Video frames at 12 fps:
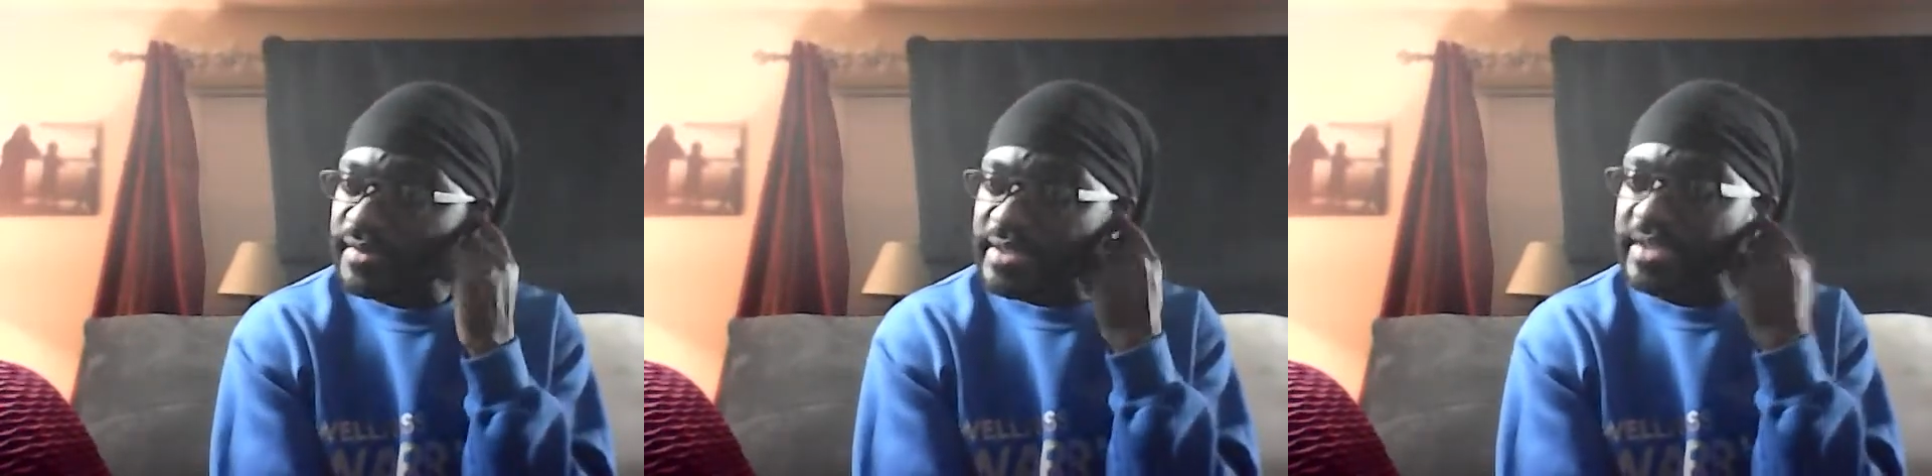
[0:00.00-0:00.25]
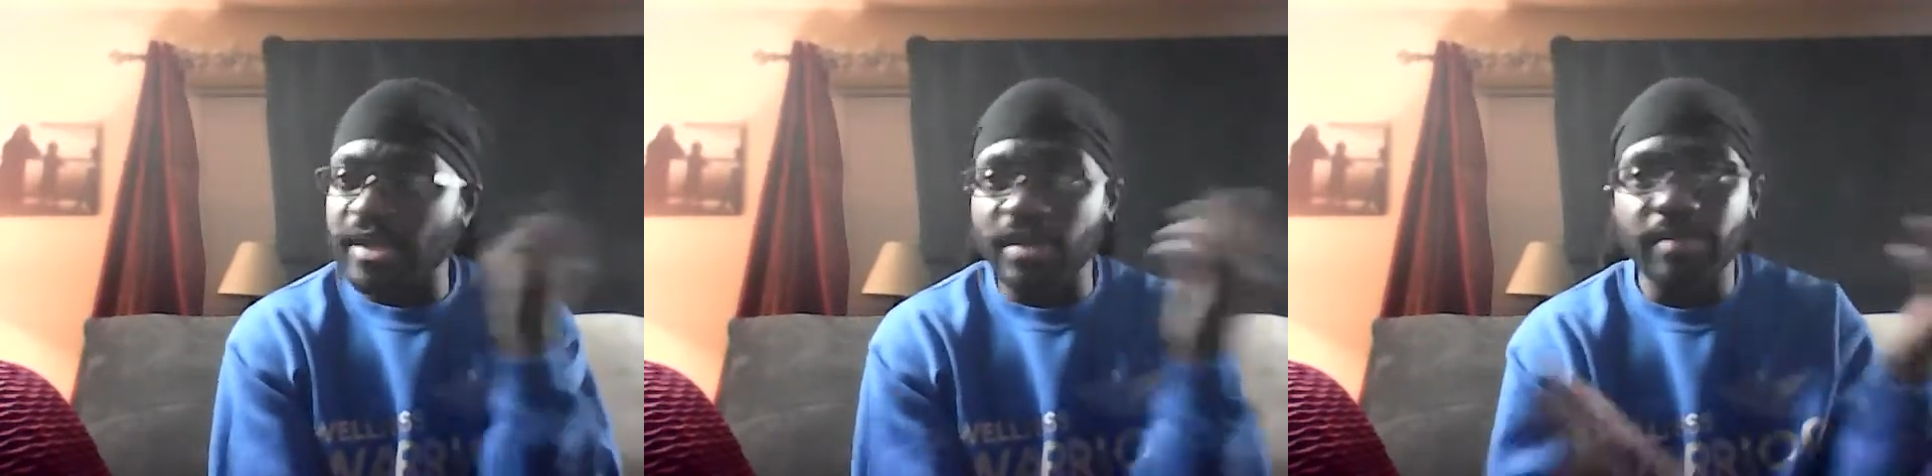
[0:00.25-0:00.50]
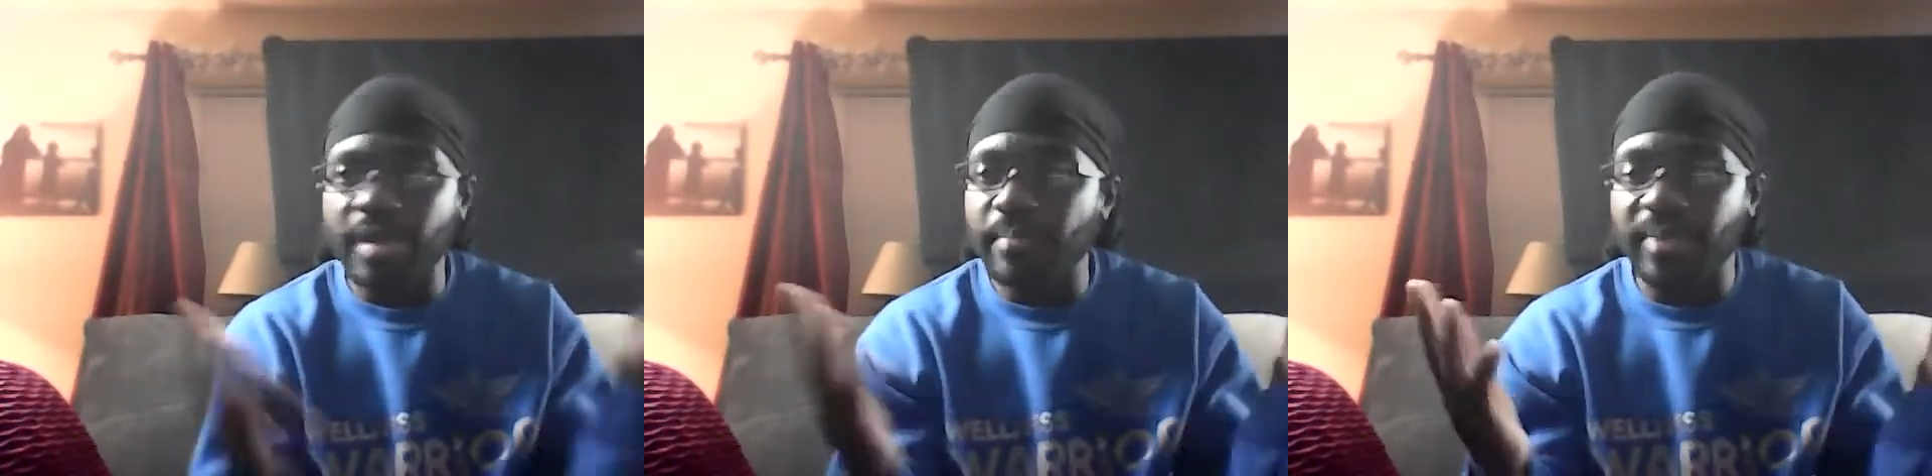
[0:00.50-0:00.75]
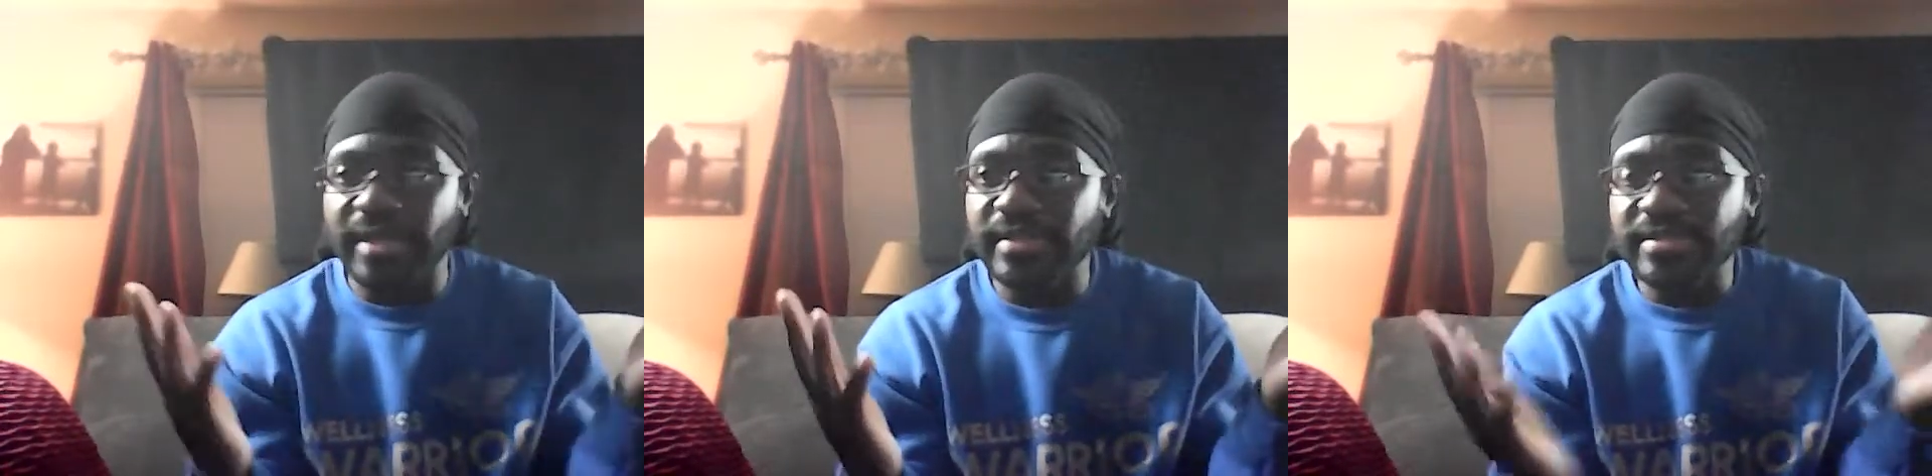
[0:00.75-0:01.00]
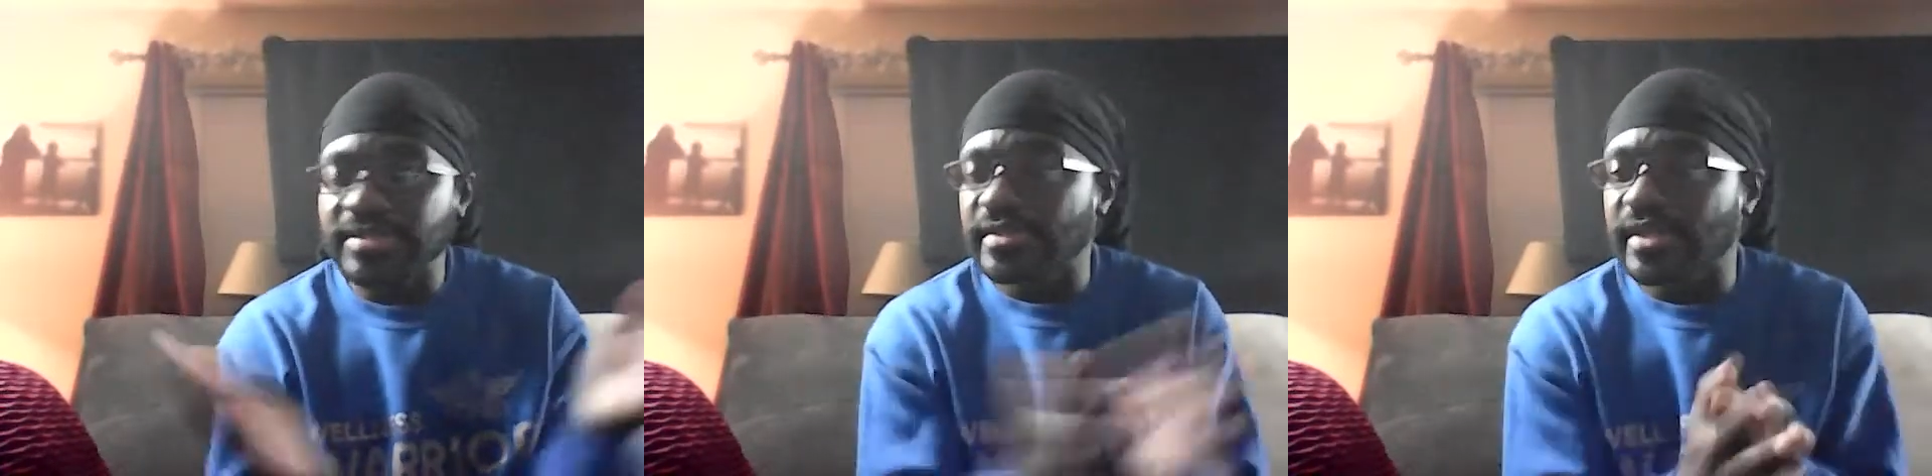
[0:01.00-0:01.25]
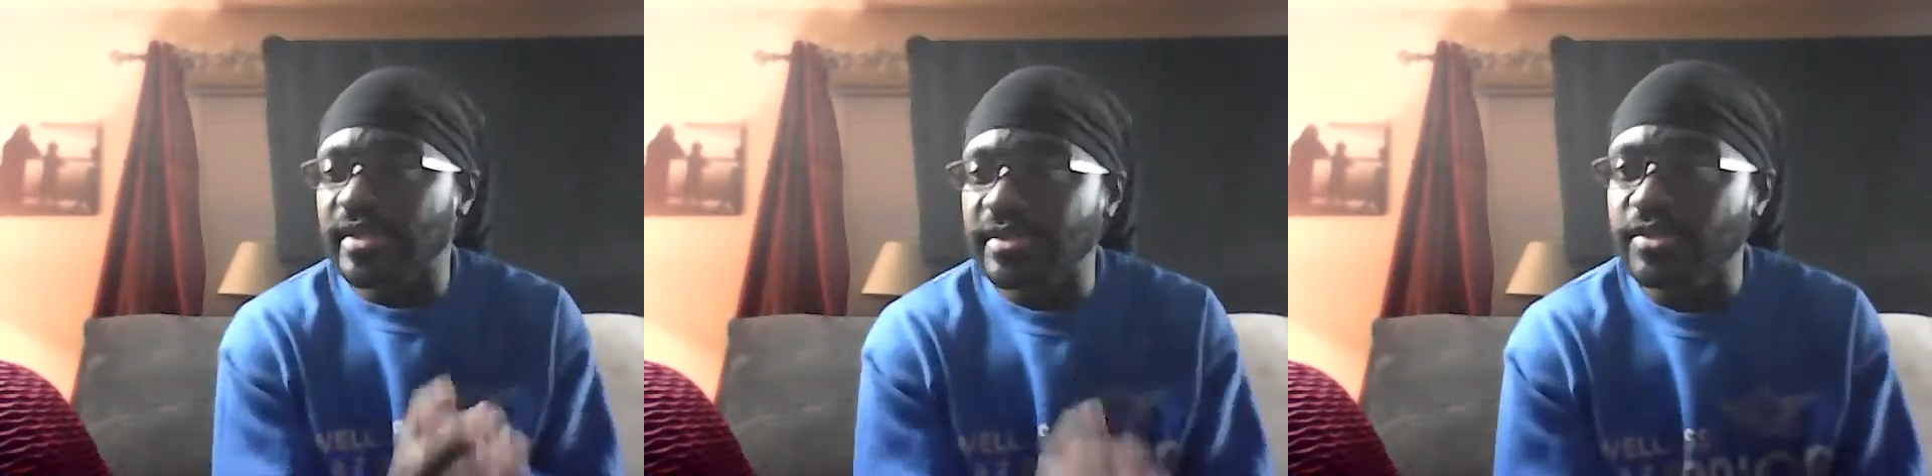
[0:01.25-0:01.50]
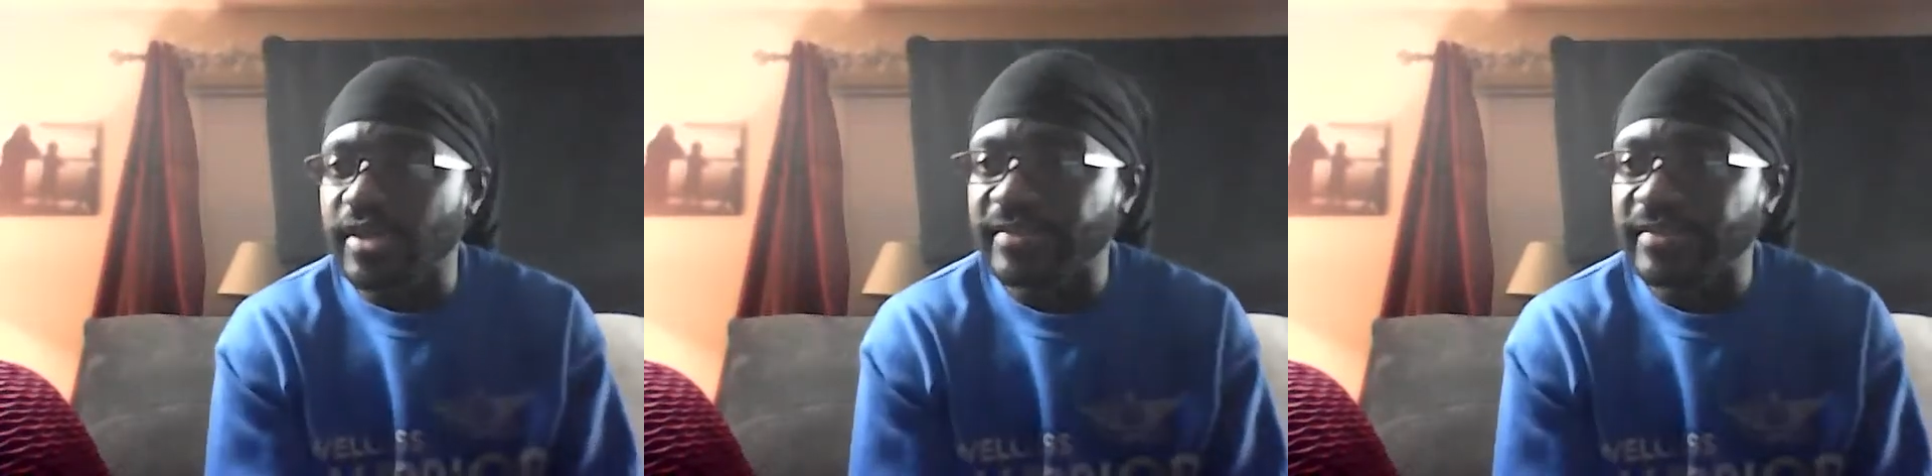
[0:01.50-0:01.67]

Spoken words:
And it's all about balance. You know,